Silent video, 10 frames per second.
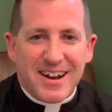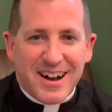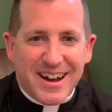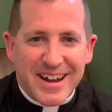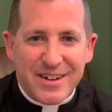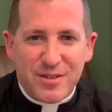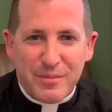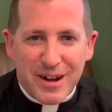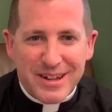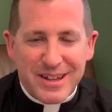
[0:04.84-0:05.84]
Hi
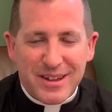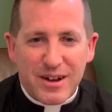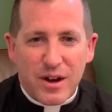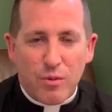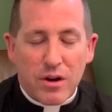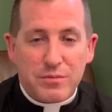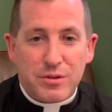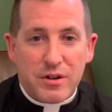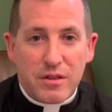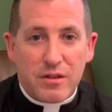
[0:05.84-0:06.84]
everybody, welcome to
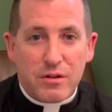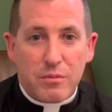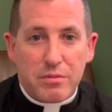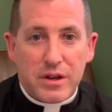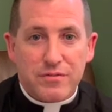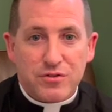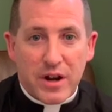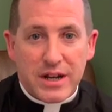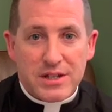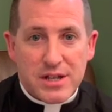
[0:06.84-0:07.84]
another little brief
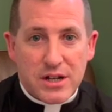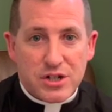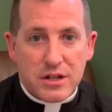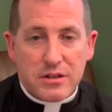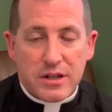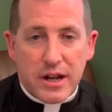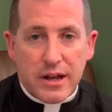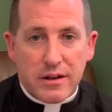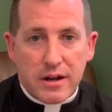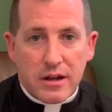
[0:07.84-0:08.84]
training session. Today
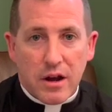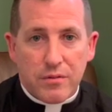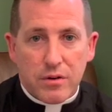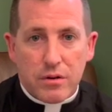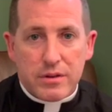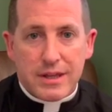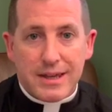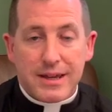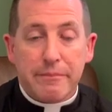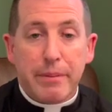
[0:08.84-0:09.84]
I'm going to cover the
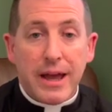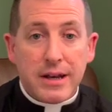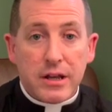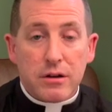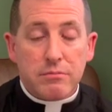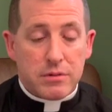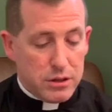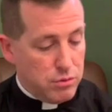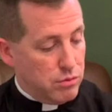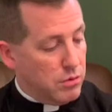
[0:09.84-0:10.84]
compendium that
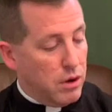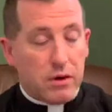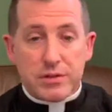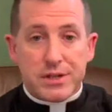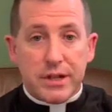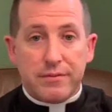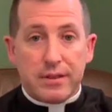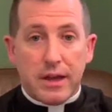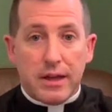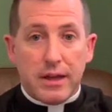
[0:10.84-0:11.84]
you all received
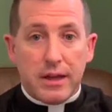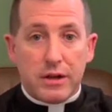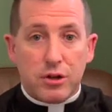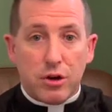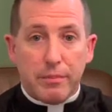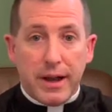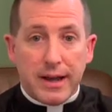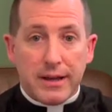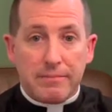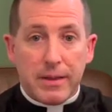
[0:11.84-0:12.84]
in your
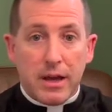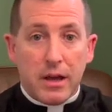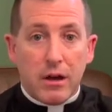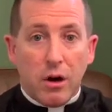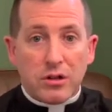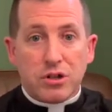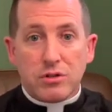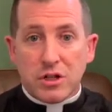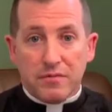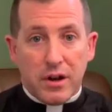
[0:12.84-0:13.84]
packet. Also
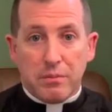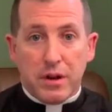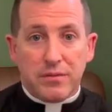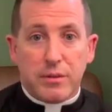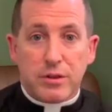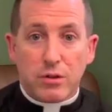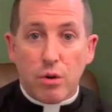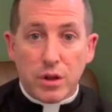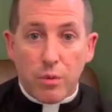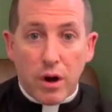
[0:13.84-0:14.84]
just very briefly about the
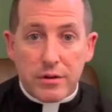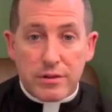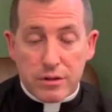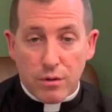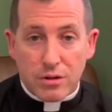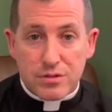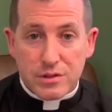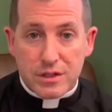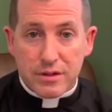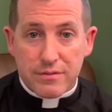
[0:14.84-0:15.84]
holy water that you also
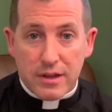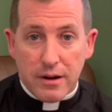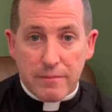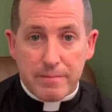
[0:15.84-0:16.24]
received there.